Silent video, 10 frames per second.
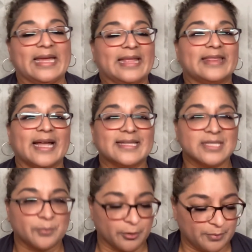That's
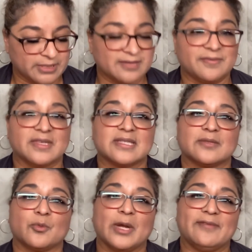the purpose of this
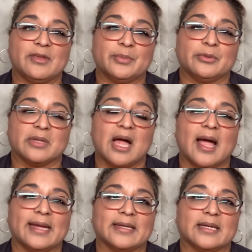wavy blue
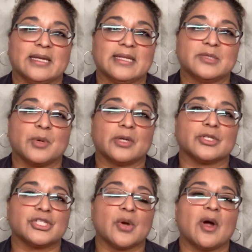line. It's what'll
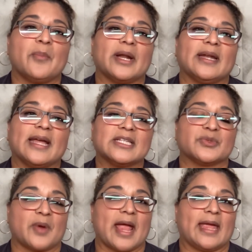show up on an
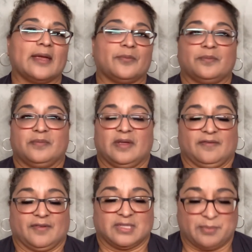x-ray
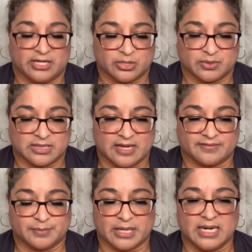if a sponge was
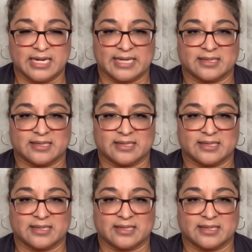left behind.